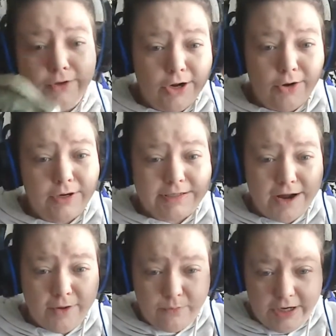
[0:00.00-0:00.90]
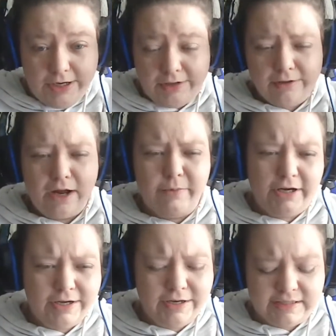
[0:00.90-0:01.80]
No, it's not me. I
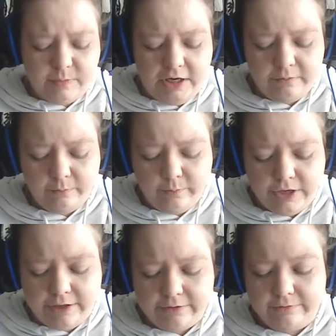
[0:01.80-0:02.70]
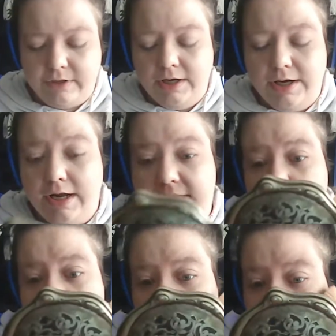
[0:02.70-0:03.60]
mean, it is me, but it's
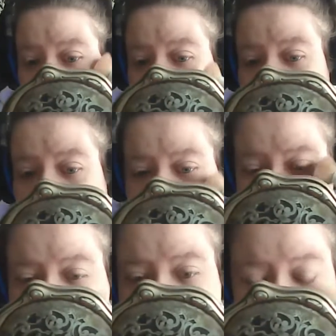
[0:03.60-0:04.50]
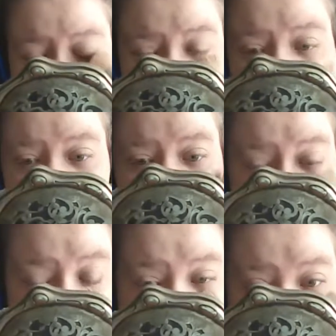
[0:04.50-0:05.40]
not me doing it just to mess with
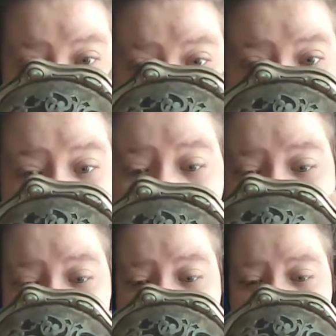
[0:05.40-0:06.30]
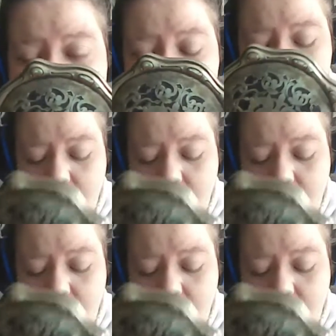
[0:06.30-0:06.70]
you. You know what I mean?